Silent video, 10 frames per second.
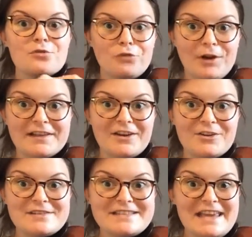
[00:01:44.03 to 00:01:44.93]
Rocket
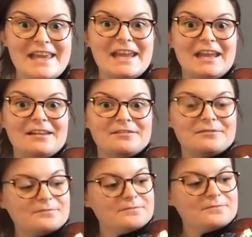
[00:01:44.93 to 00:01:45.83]
on D.
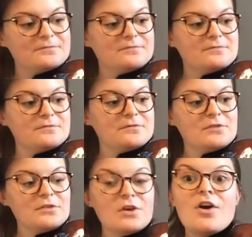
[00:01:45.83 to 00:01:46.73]

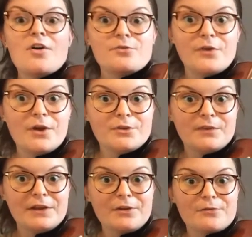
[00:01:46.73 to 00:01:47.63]
First
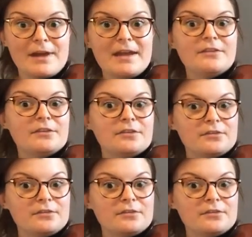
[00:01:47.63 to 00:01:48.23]
finger red.